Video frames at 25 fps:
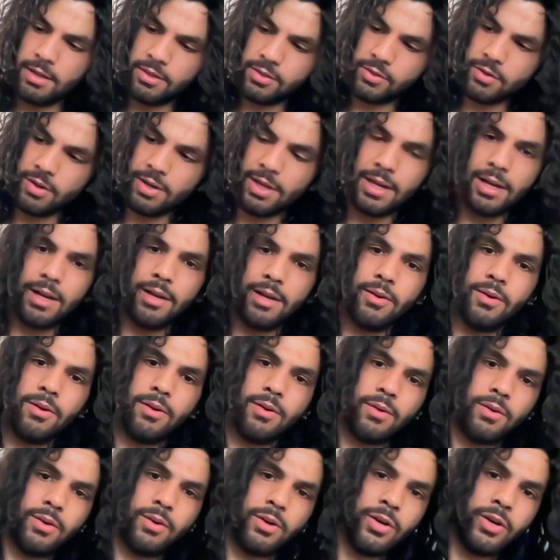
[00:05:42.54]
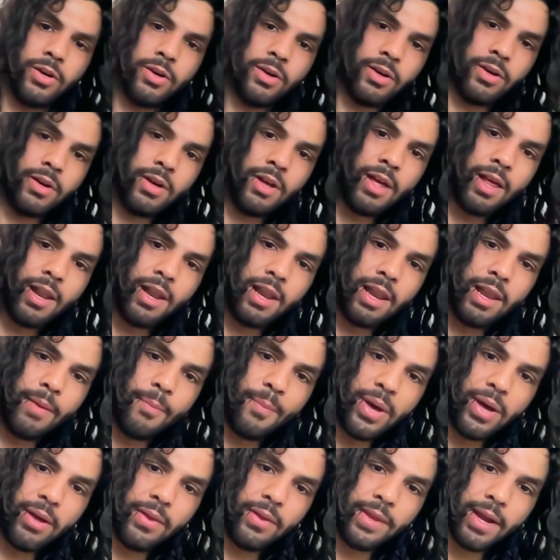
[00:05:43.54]
it's got like a little
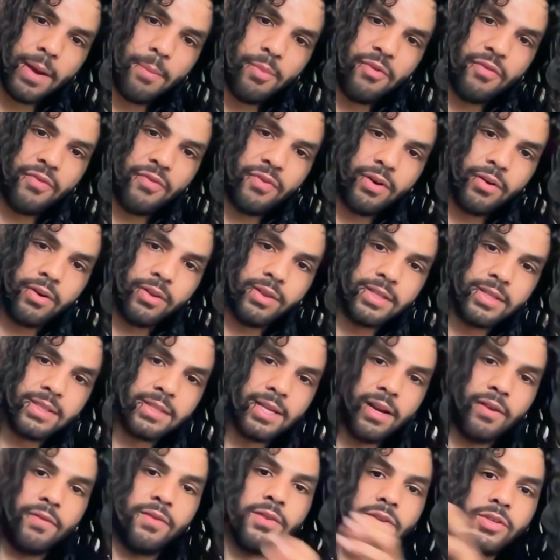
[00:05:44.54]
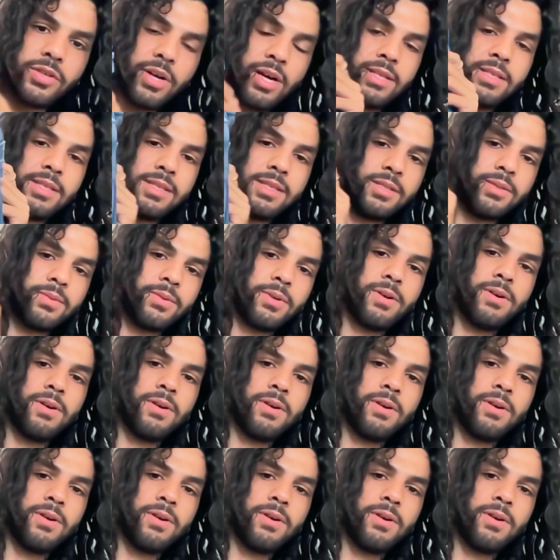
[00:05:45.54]
lapel type of thing on the side of the trousers as well.